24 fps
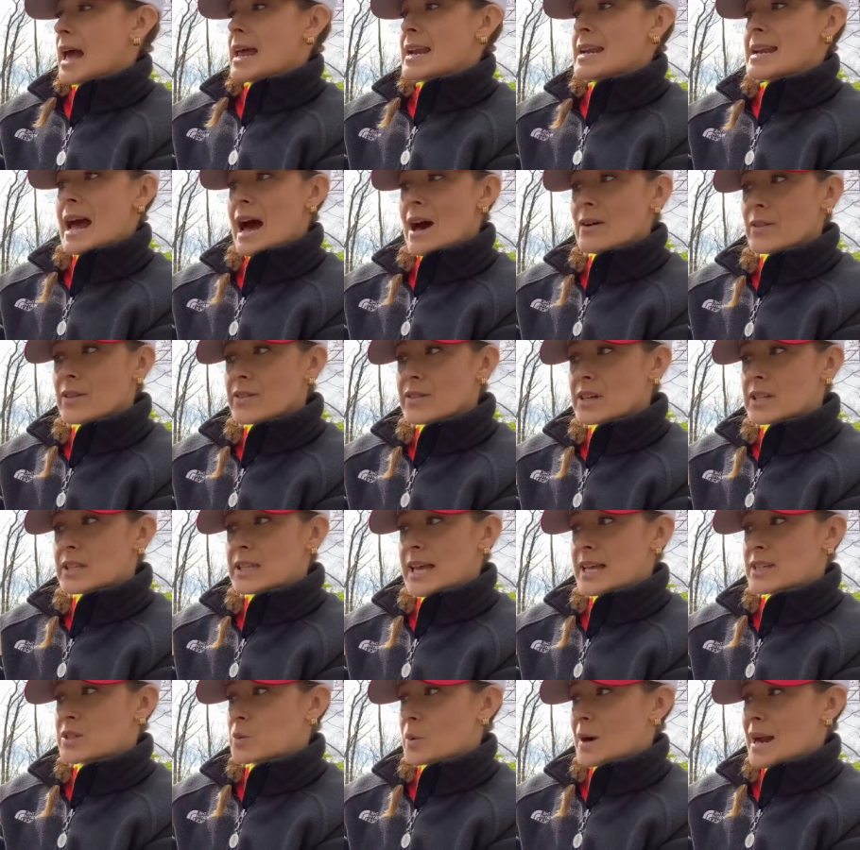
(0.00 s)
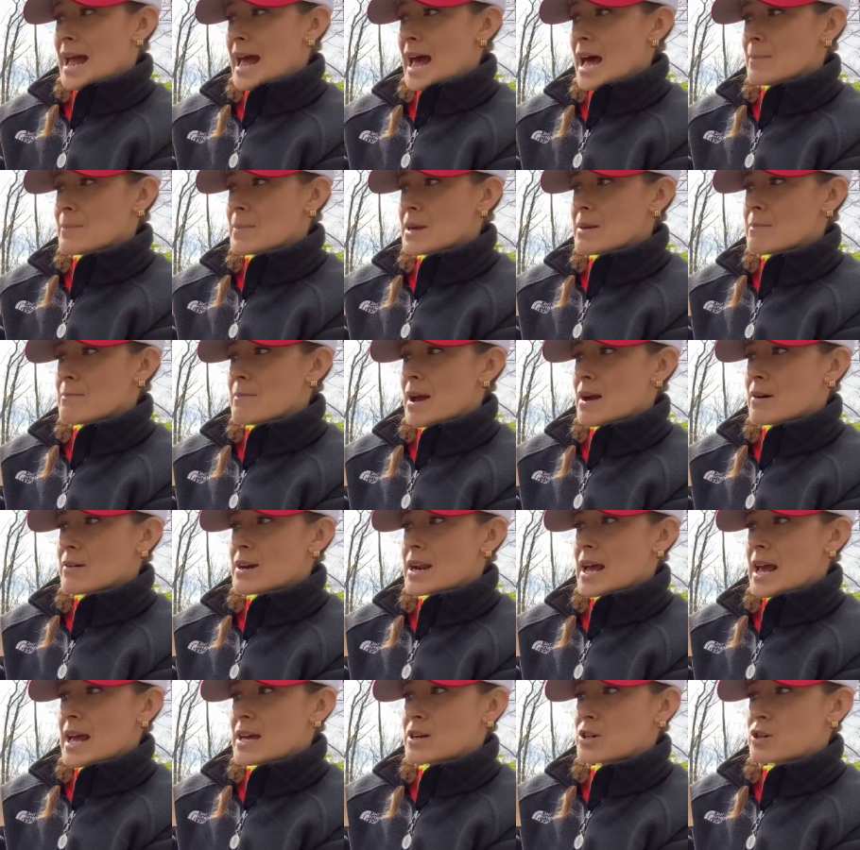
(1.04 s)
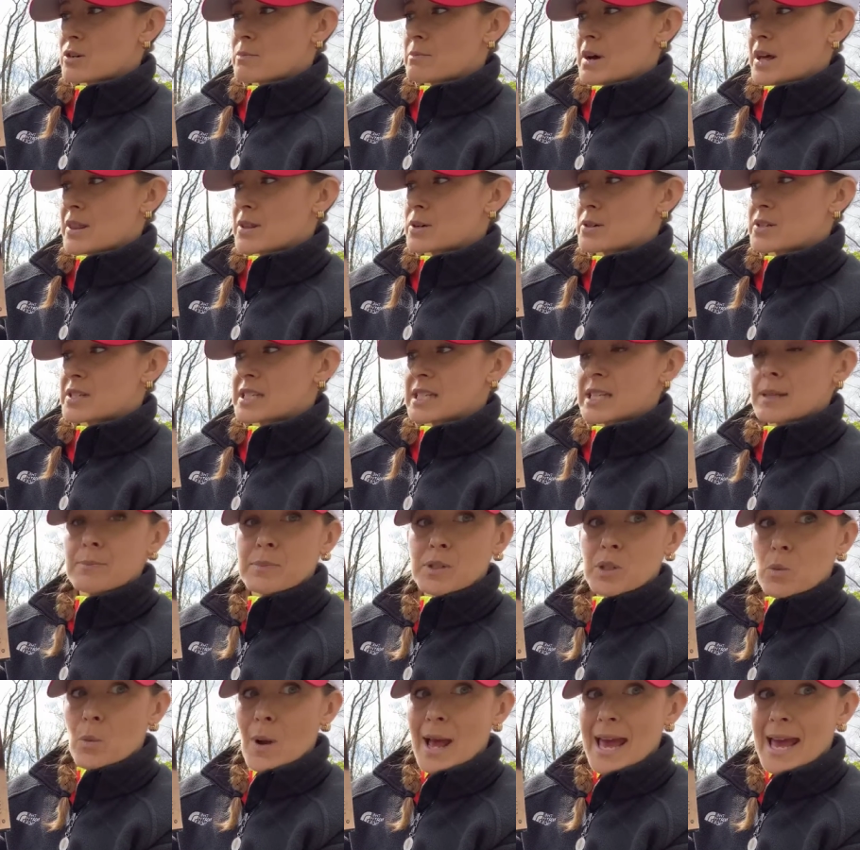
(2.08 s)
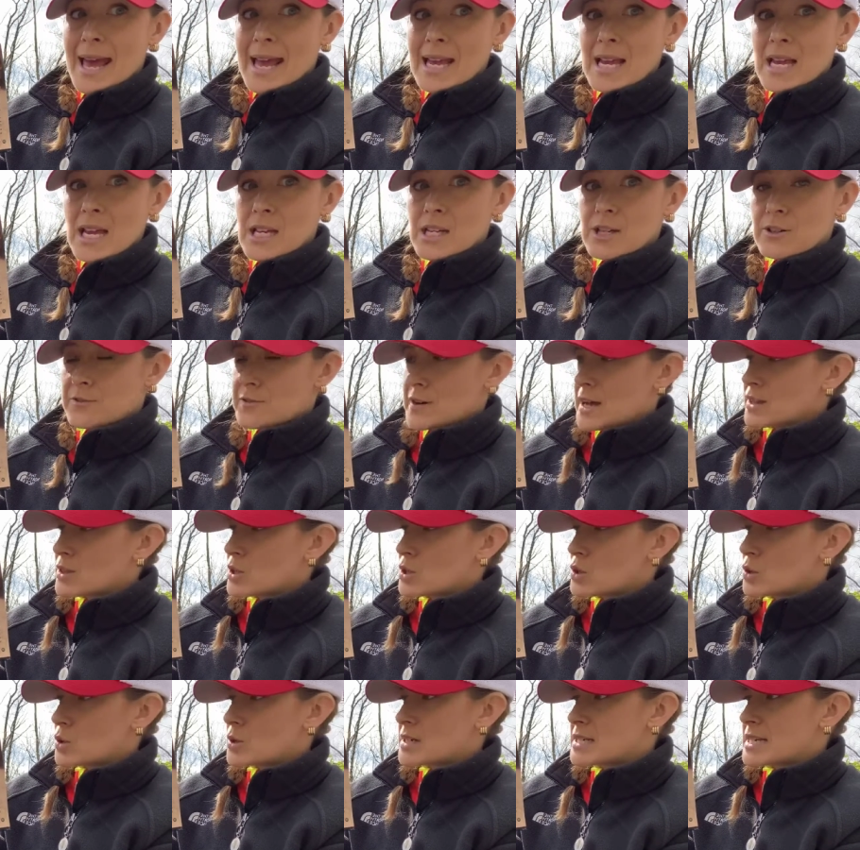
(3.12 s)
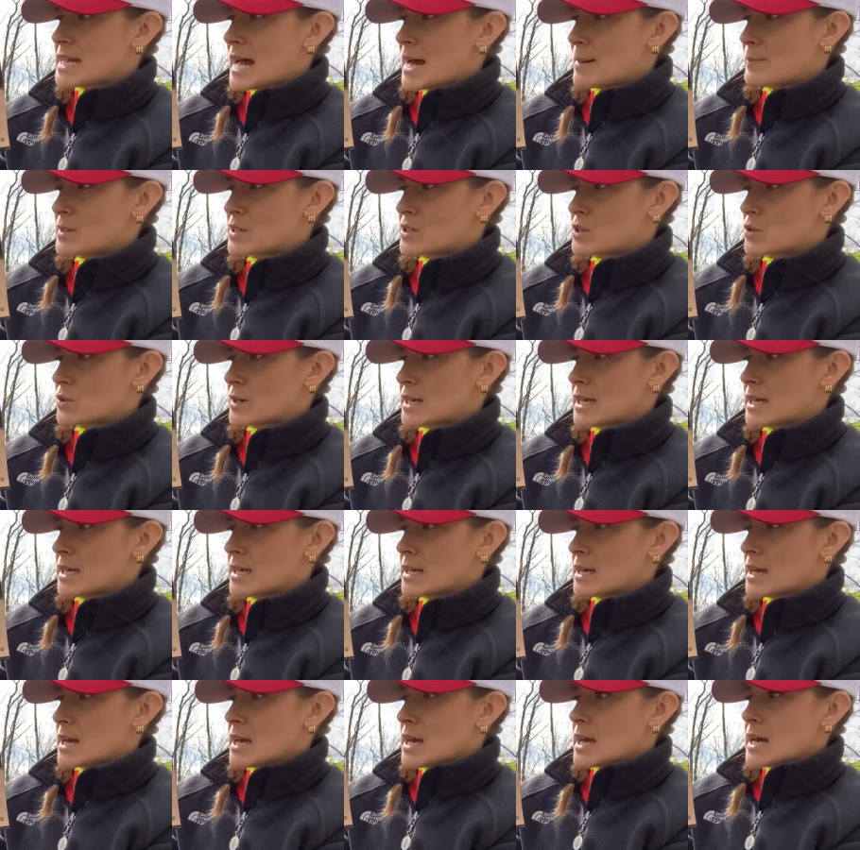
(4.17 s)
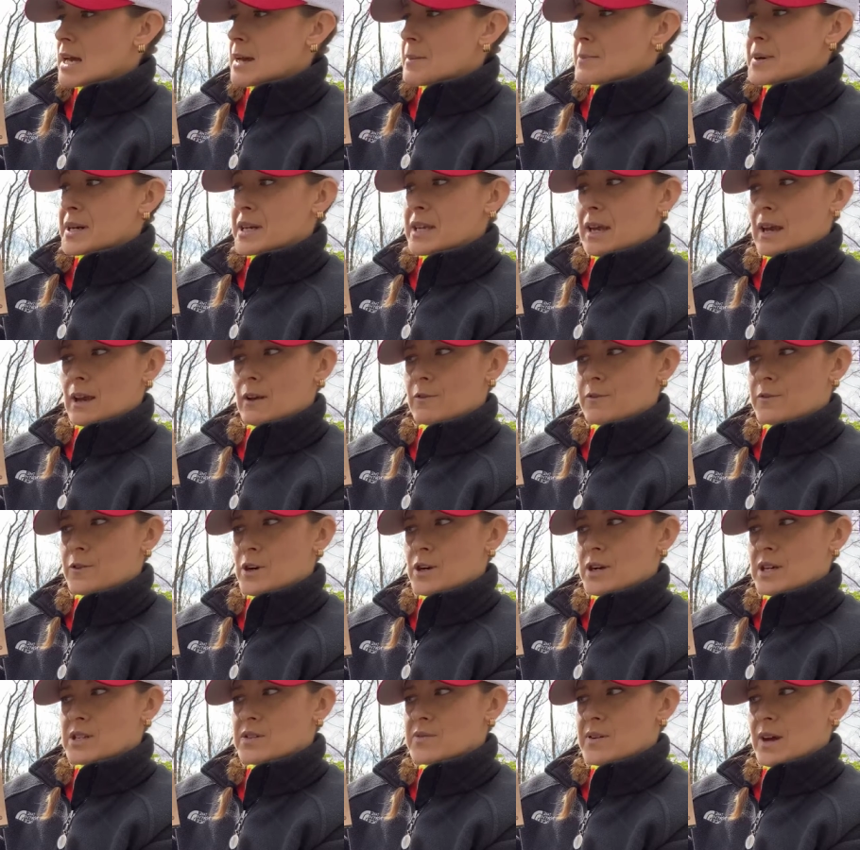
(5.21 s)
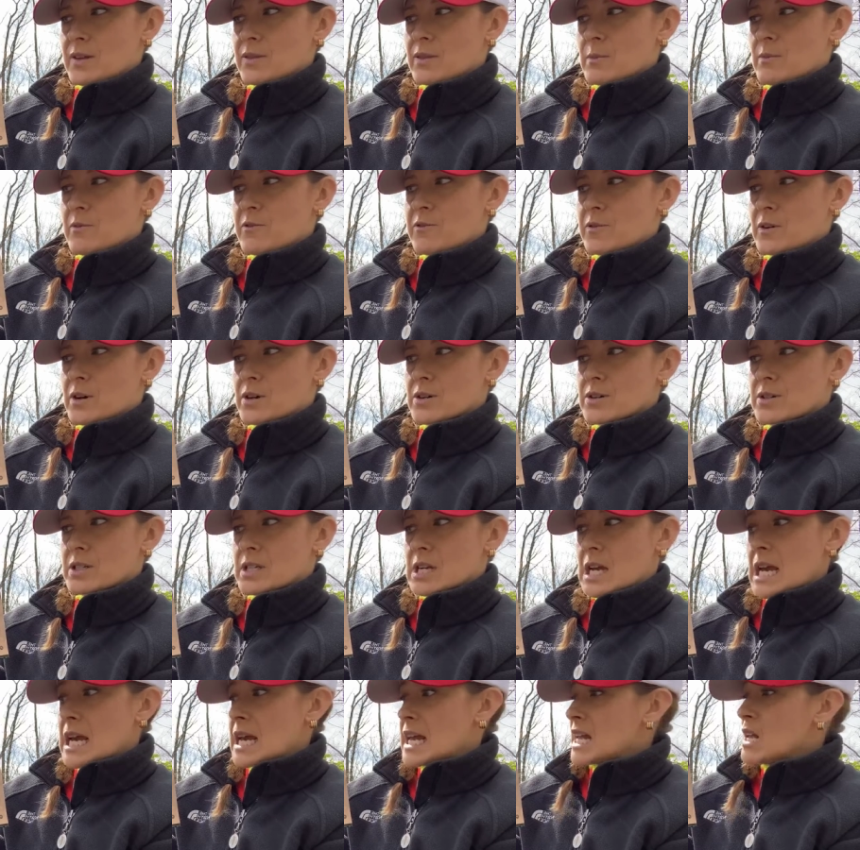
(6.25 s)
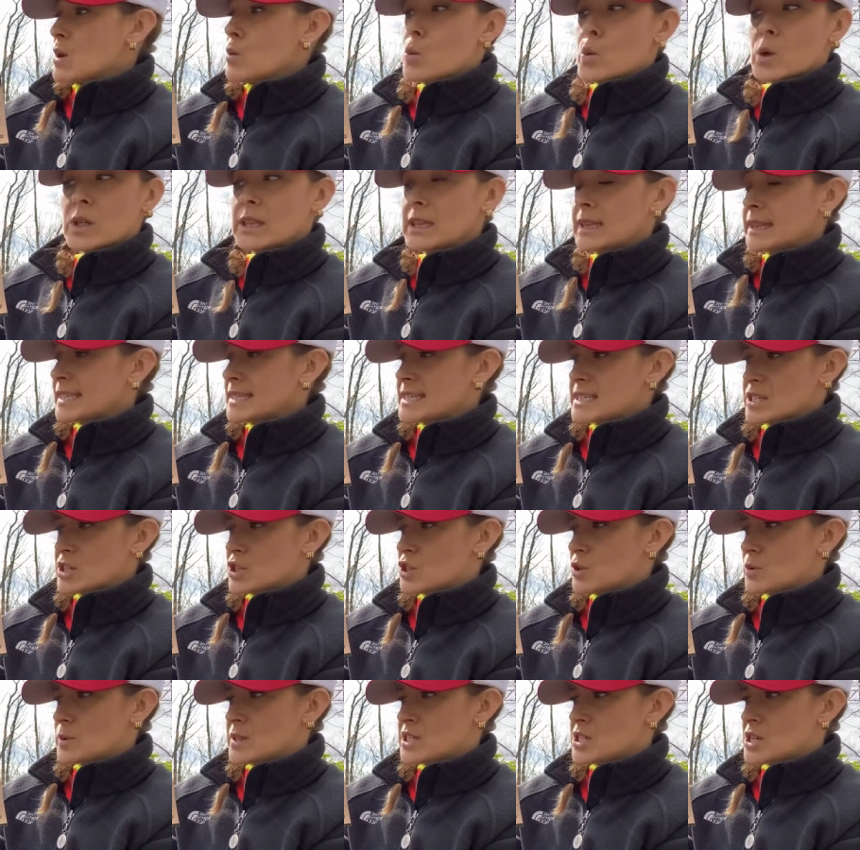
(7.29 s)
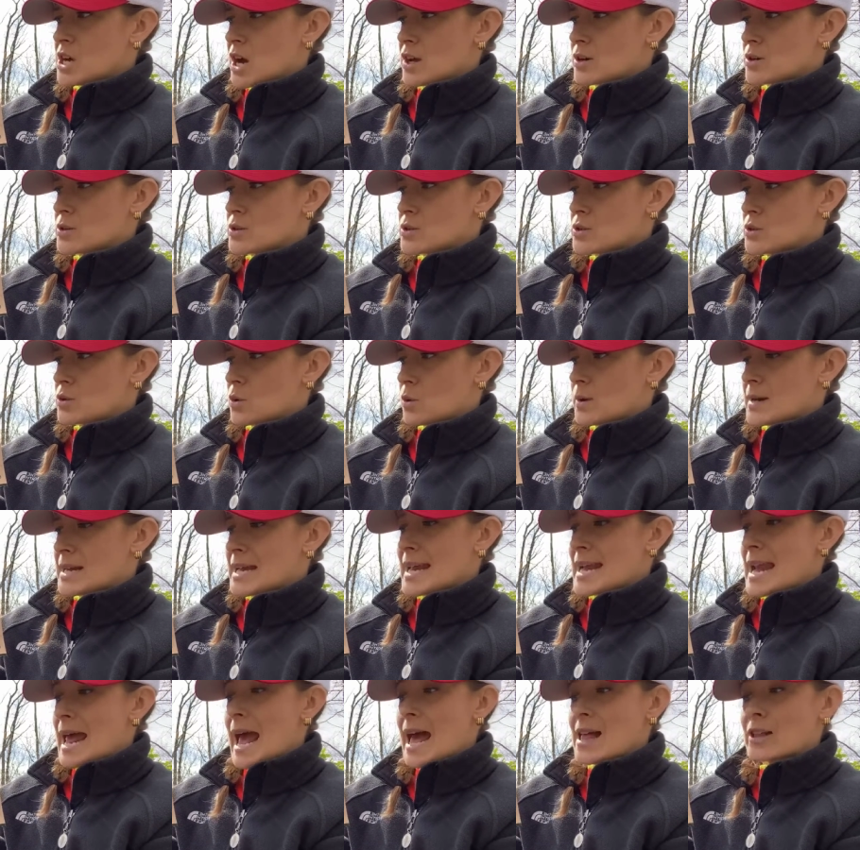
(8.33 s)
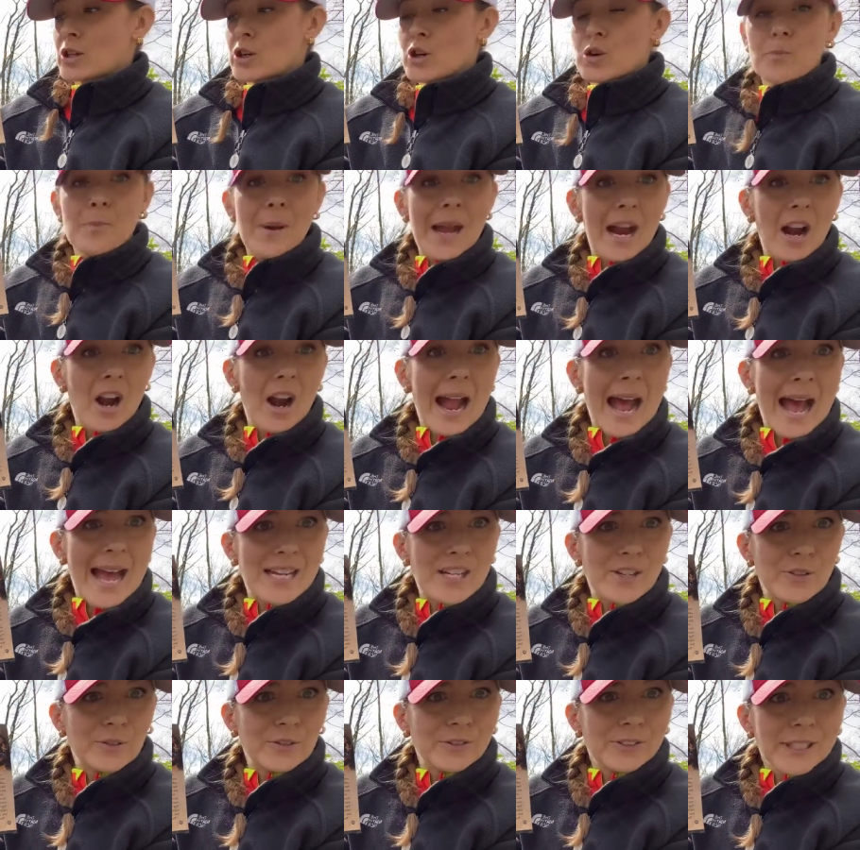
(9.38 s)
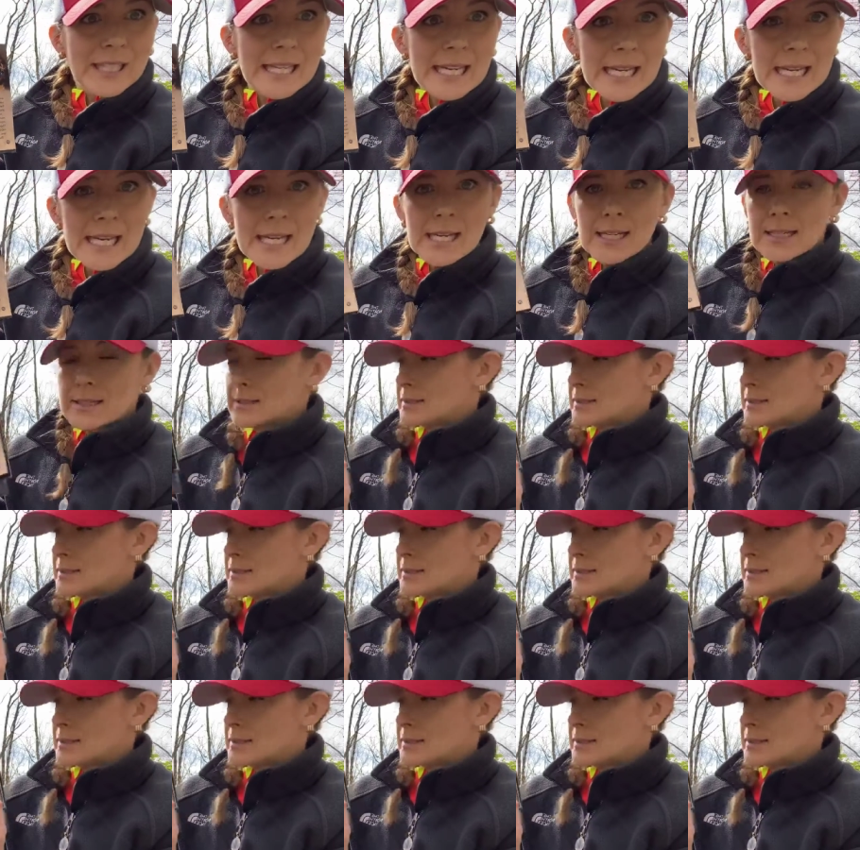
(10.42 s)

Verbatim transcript: Now that the clans were happy, Merida and her mother slipped away to find the torn tapestry. But King Fergus found them first. He wouldn't listen to his daughter's story, and Eleanor Bear had to flee.